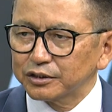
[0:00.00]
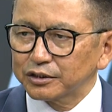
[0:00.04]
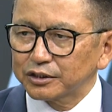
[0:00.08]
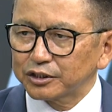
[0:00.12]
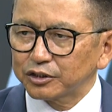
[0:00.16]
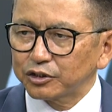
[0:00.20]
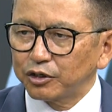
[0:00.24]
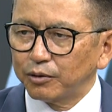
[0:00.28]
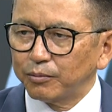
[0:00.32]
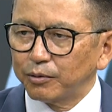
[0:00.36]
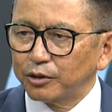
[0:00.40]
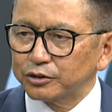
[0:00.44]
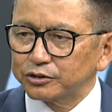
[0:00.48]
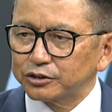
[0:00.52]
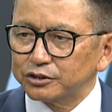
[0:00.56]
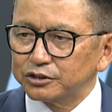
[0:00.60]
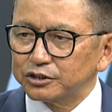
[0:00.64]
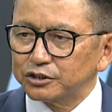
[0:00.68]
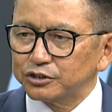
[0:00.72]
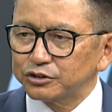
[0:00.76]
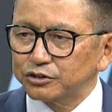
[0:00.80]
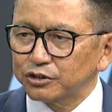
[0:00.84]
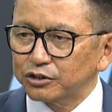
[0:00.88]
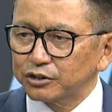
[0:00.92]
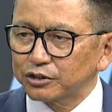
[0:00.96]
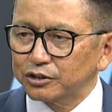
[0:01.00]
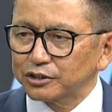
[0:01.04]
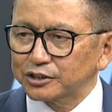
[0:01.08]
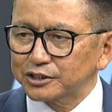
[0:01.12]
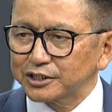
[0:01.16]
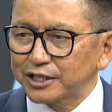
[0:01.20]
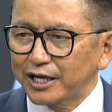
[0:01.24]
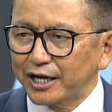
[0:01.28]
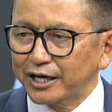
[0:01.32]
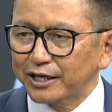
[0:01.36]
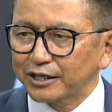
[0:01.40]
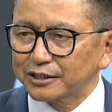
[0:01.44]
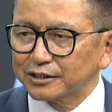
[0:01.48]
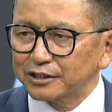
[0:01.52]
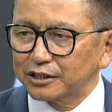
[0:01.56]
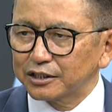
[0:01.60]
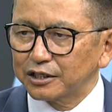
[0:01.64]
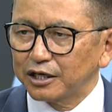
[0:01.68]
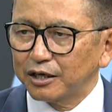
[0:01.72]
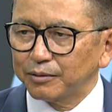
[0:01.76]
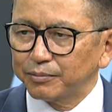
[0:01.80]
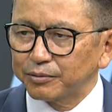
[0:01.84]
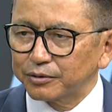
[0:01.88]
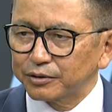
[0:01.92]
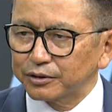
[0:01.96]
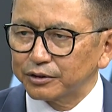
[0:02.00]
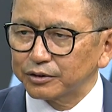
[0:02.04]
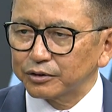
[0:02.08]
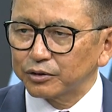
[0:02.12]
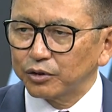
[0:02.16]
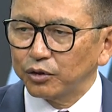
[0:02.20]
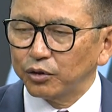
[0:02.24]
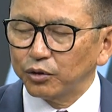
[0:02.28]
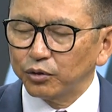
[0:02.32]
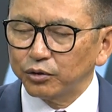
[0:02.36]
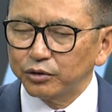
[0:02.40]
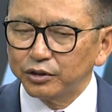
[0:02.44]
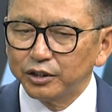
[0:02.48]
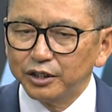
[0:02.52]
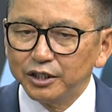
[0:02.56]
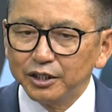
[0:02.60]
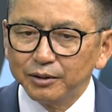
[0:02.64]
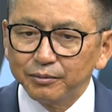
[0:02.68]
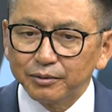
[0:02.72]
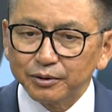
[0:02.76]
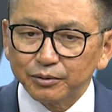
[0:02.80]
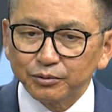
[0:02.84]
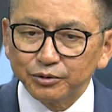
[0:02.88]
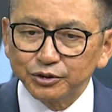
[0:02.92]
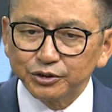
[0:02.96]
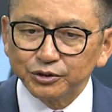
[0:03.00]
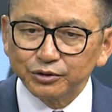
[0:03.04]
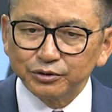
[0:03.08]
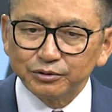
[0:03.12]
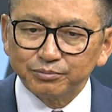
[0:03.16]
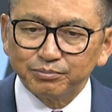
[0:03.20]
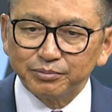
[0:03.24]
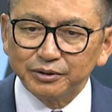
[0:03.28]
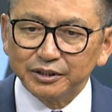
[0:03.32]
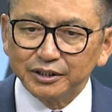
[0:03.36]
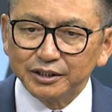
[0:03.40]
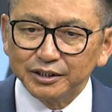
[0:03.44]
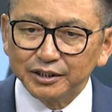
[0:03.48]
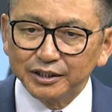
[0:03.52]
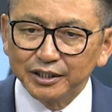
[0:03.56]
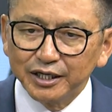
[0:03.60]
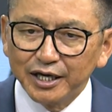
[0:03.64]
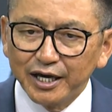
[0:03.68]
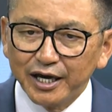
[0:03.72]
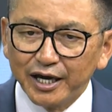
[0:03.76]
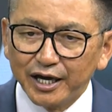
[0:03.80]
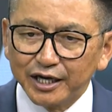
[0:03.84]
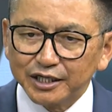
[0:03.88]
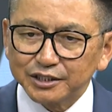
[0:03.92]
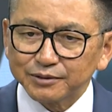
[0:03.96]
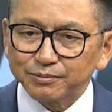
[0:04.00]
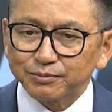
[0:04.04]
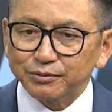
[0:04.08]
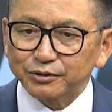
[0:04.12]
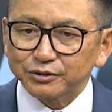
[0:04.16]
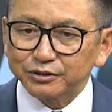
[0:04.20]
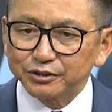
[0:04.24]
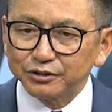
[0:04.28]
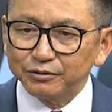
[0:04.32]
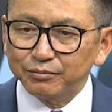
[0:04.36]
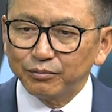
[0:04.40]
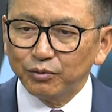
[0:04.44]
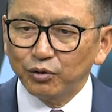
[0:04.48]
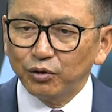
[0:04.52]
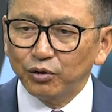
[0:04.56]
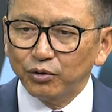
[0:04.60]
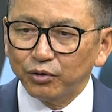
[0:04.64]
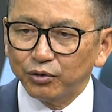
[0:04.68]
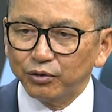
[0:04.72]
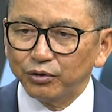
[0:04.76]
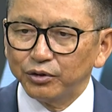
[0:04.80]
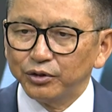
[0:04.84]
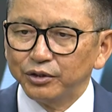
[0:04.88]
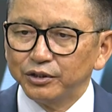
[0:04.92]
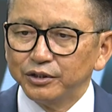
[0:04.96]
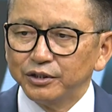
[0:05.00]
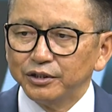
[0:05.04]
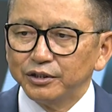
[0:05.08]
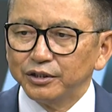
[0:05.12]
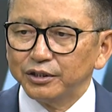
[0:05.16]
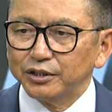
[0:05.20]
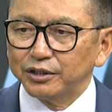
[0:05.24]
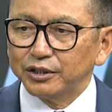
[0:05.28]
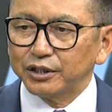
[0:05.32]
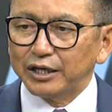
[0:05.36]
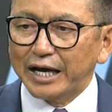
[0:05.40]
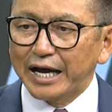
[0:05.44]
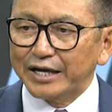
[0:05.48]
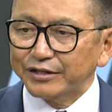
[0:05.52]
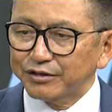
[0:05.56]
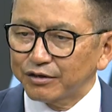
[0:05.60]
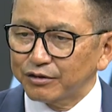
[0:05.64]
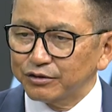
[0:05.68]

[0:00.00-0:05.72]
commodity circles like the copper and coal, but we should be exporting more other